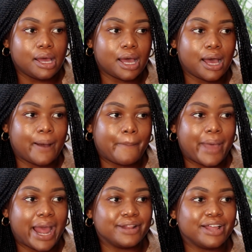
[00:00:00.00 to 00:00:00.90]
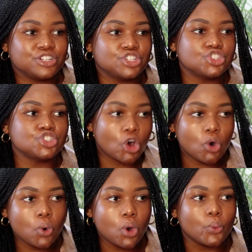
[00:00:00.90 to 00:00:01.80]
And that's
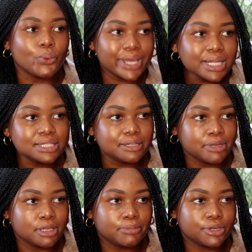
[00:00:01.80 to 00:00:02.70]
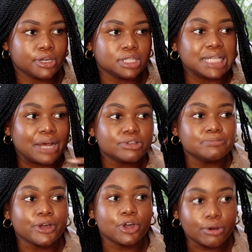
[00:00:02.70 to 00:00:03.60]
so weird to me because that was
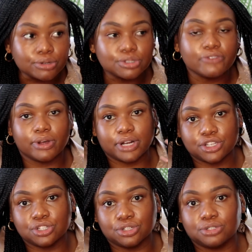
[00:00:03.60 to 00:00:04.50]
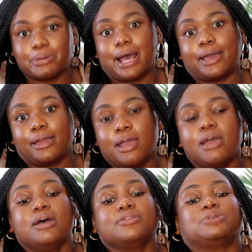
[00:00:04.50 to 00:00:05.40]
my go-to foundation in Dubai.
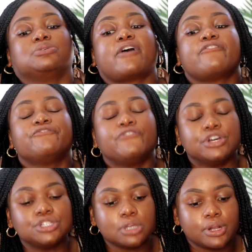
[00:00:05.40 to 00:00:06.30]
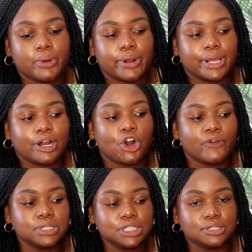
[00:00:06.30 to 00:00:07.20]
That's when I first started wearing it, and
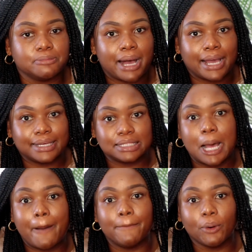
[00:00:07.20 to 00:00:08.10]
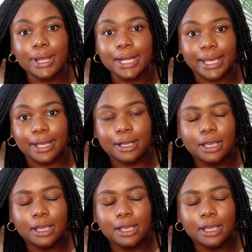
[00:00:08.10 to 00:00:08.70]
obviously Dubai is boiling.